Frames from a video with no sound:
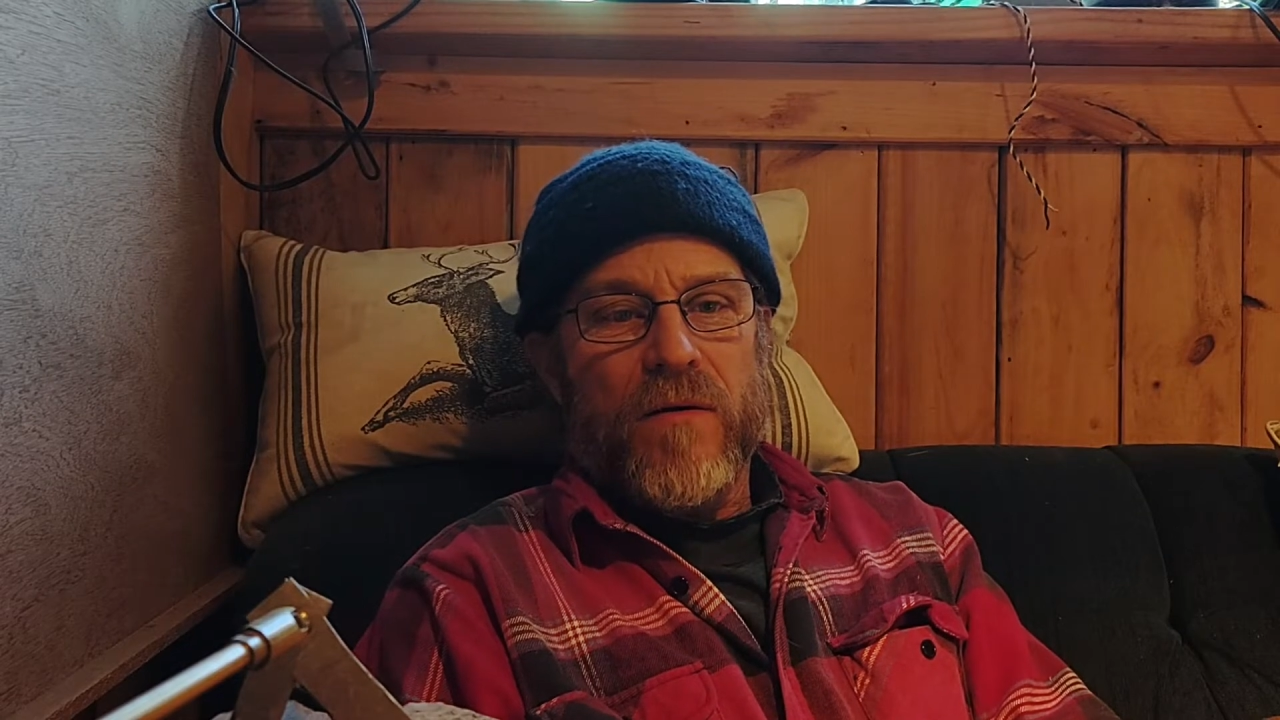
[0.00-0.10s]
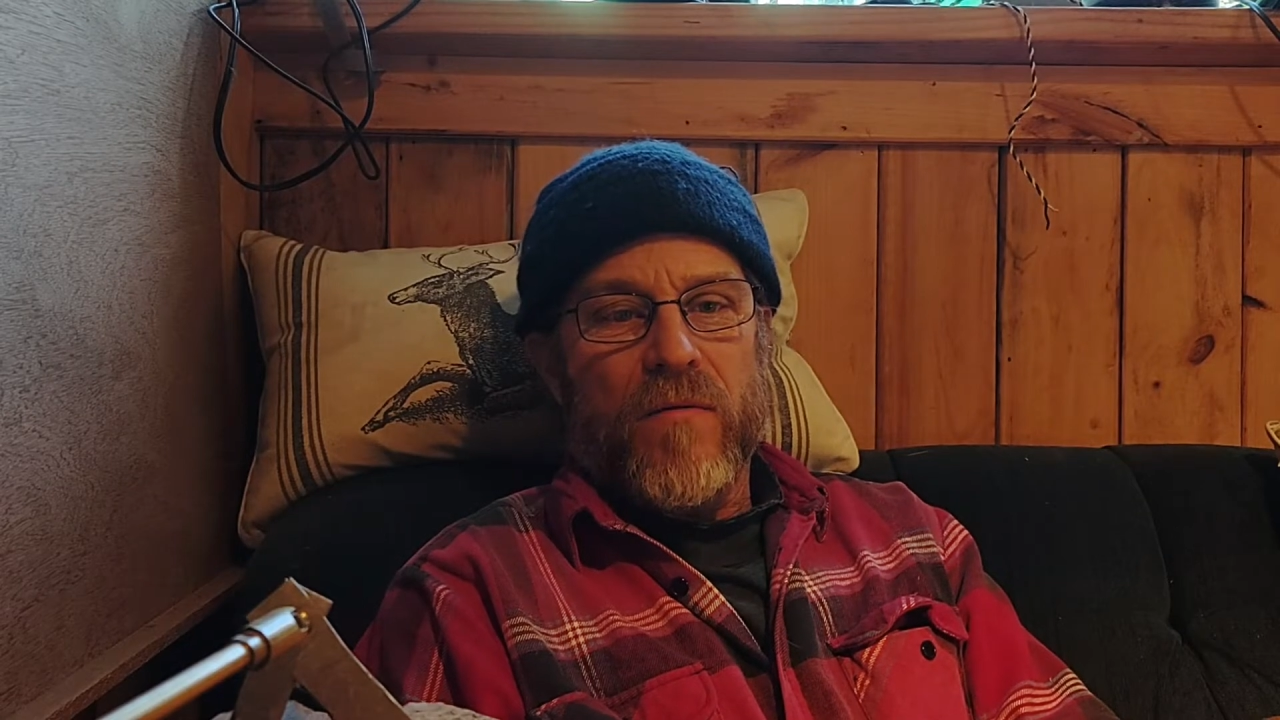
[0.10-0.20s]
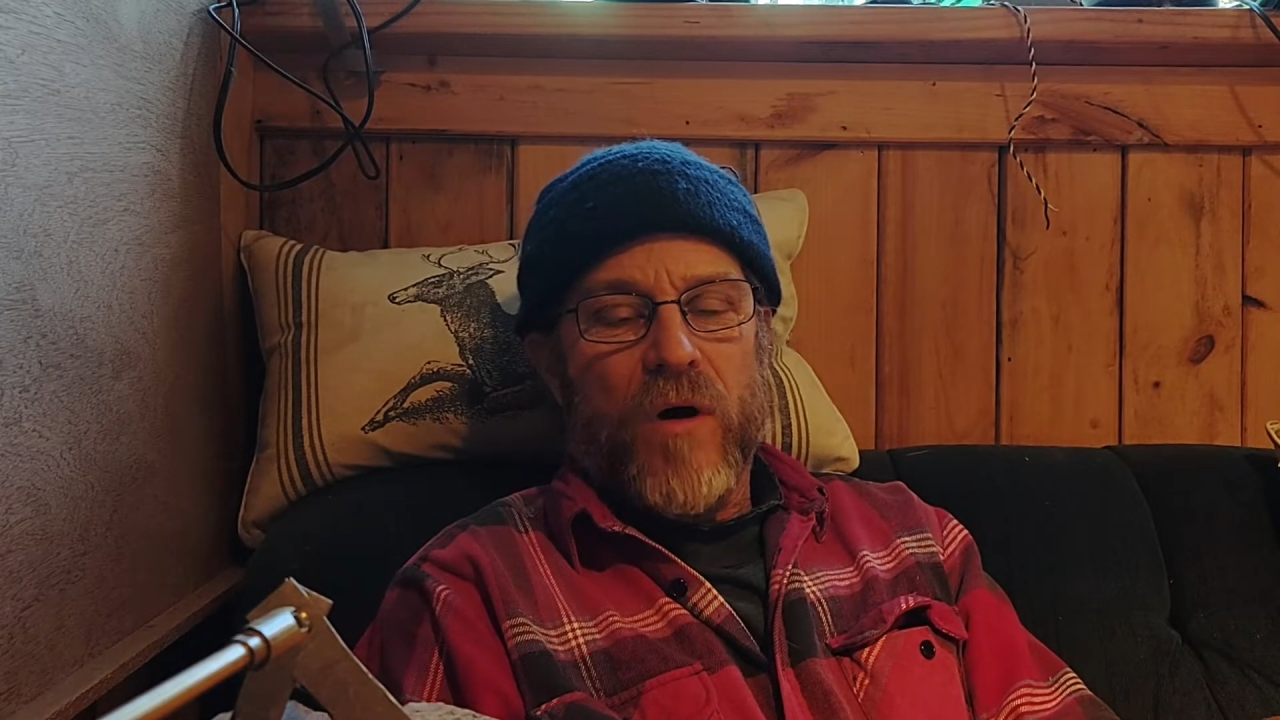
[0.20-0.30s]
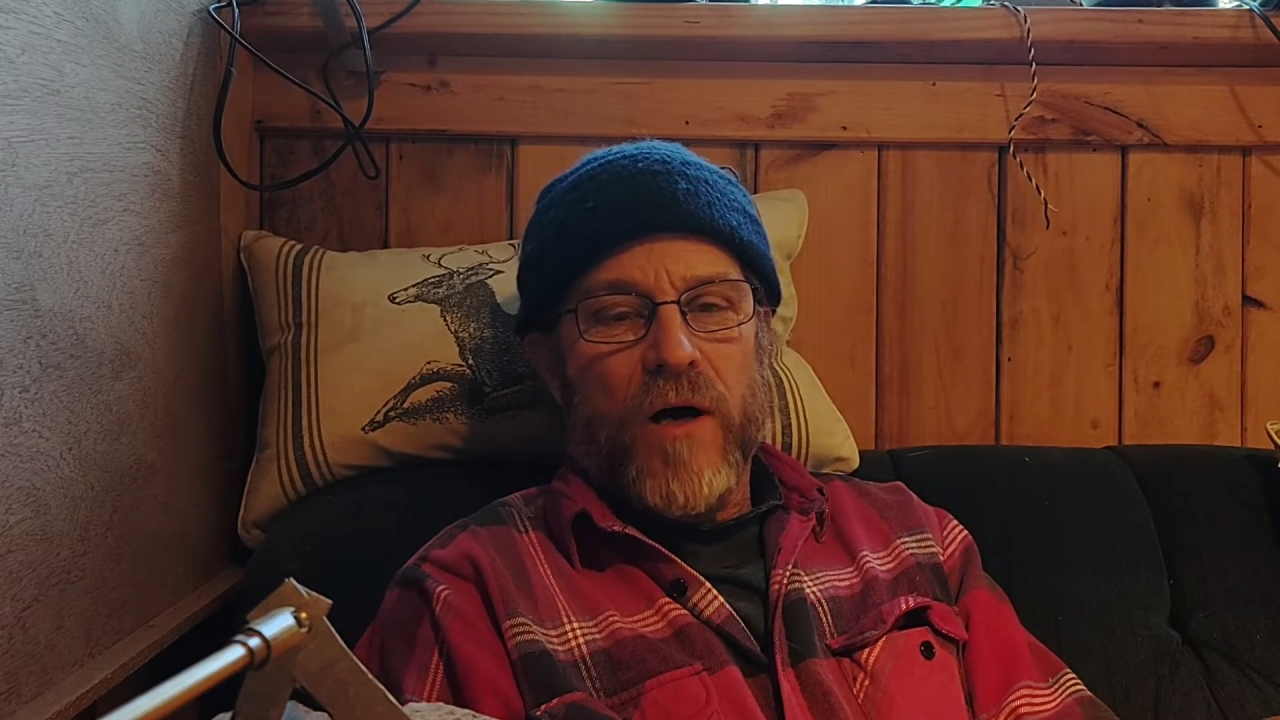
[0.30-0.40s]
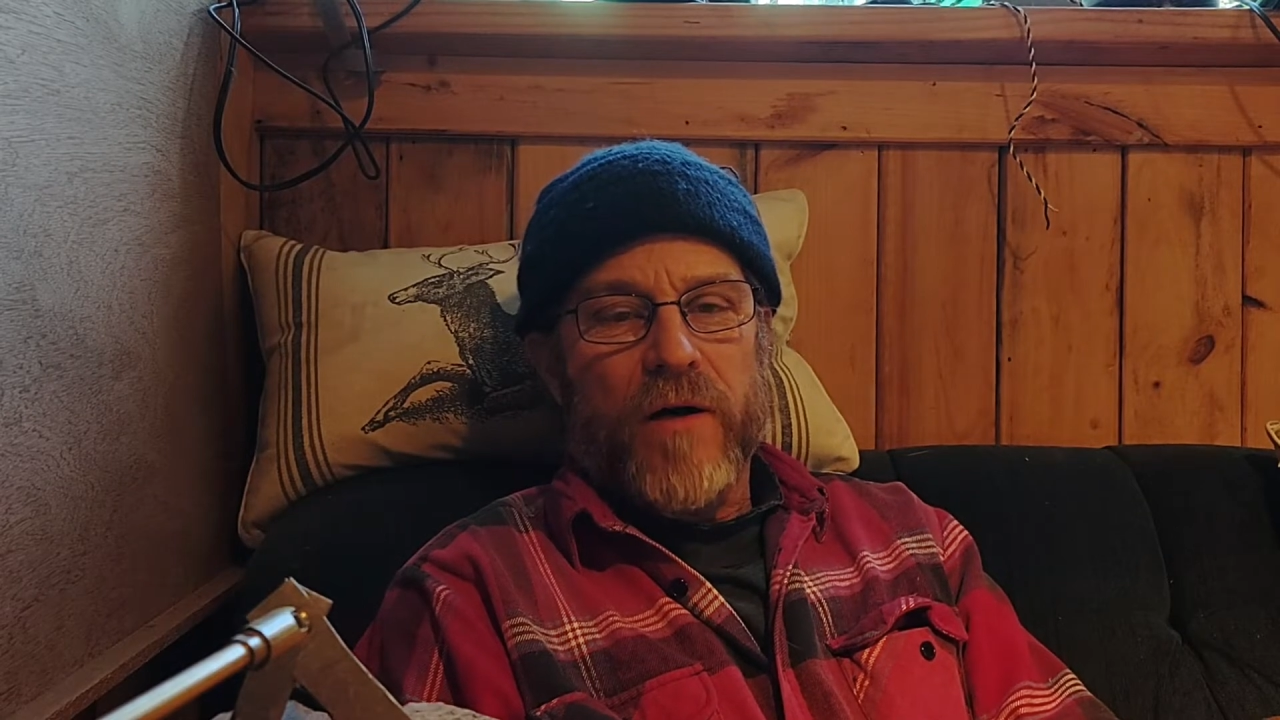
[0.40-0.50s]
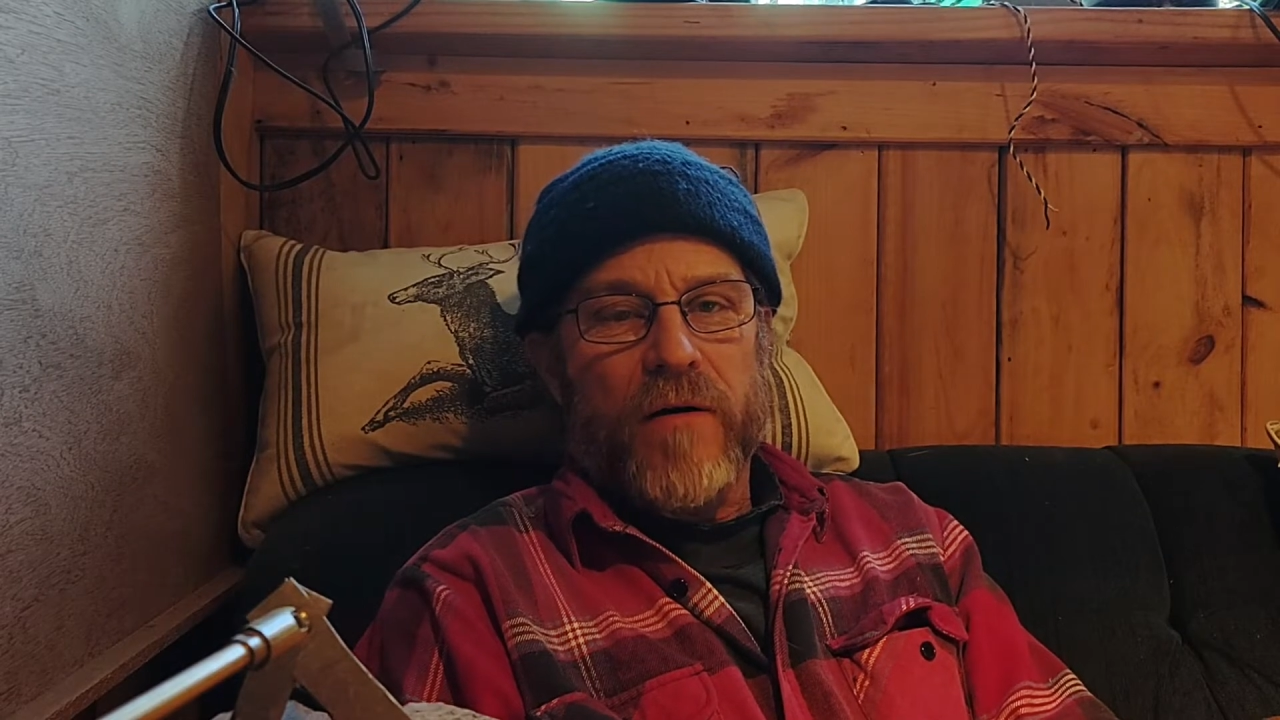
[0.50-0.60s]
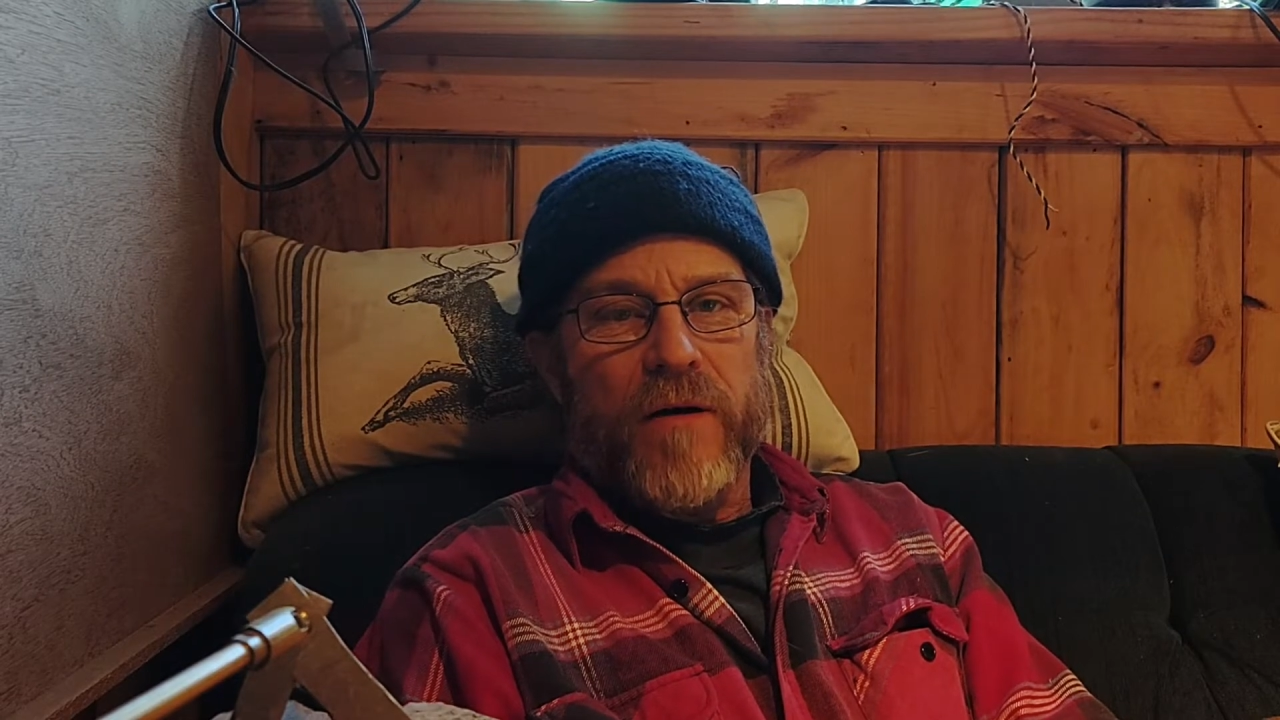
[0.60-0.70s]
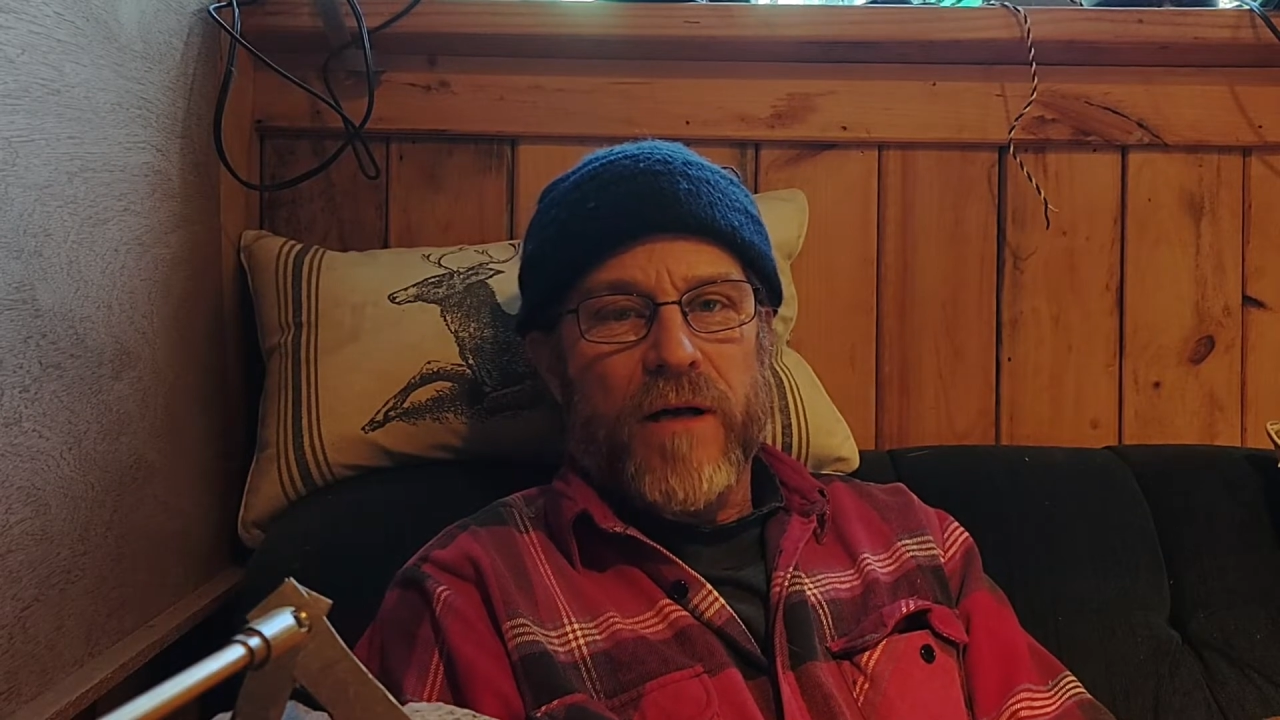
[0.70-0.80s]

water